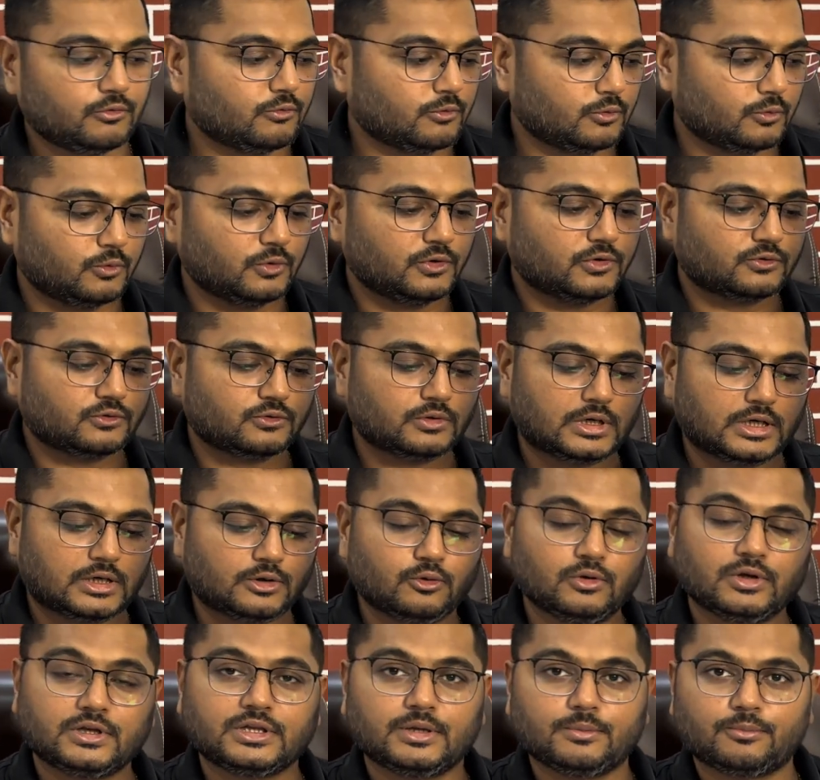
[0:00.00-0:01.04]
who is
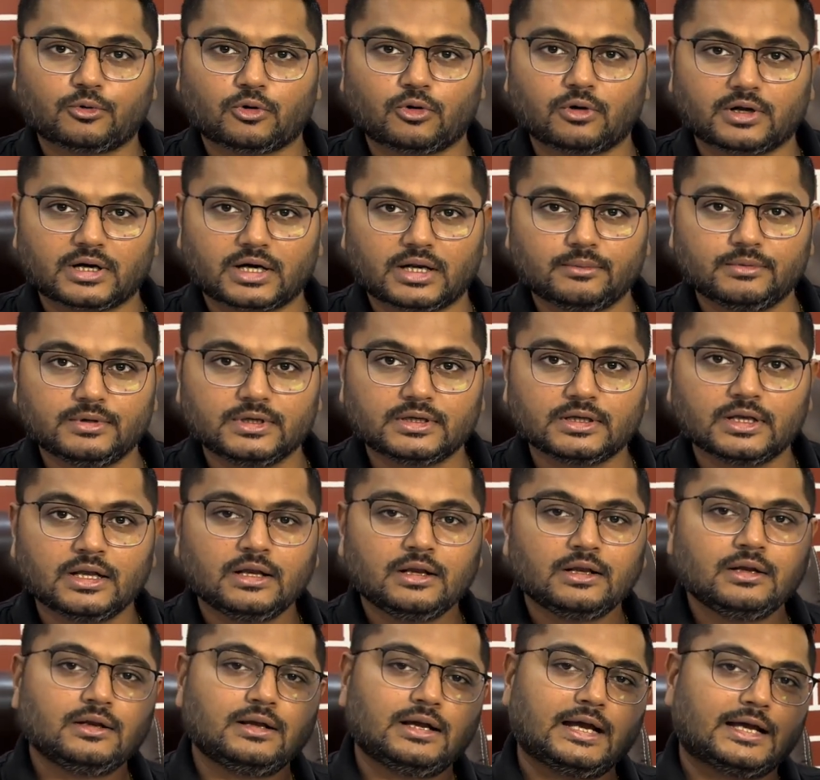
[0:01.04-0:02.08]
doing the programming,
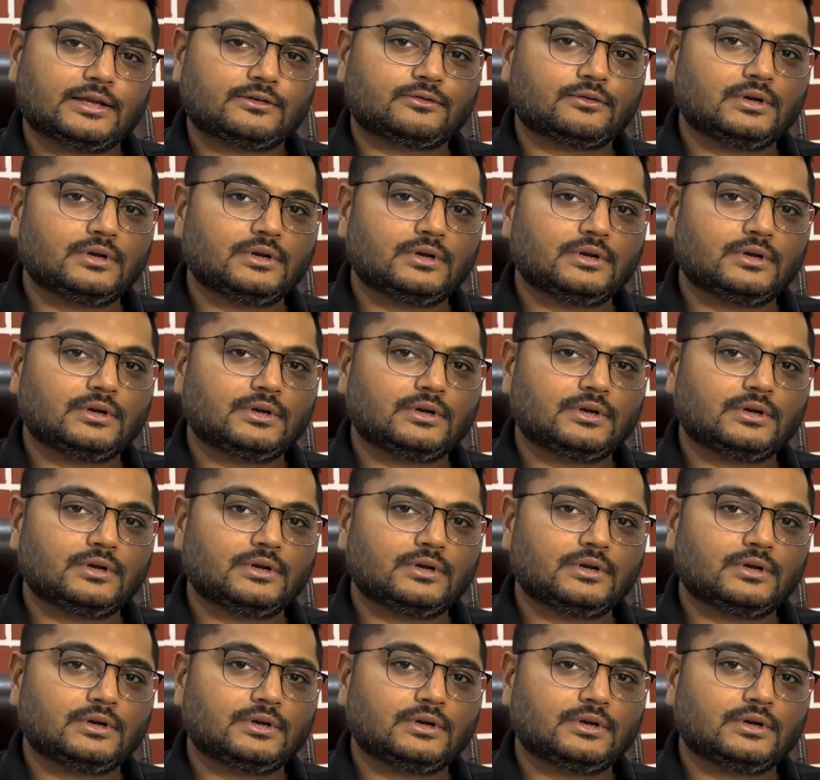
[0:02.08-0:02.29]
as